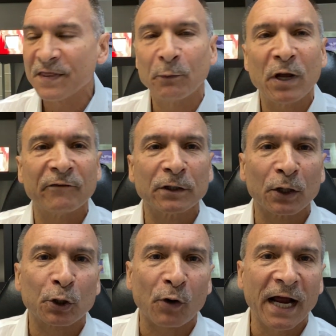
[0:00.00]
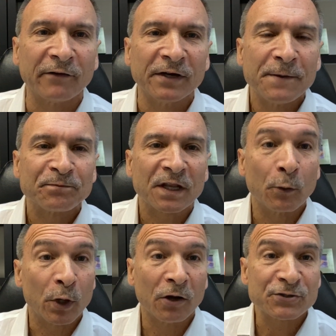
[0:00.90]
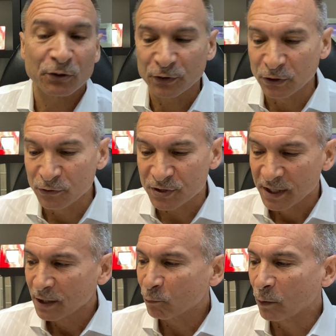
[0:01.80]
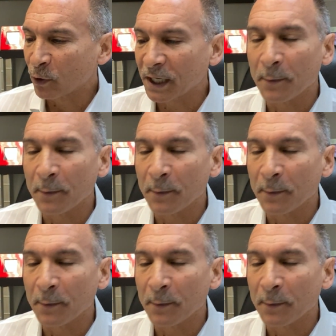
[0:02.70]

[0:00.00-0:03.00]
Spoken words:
Then we have a little graph that we also use where we're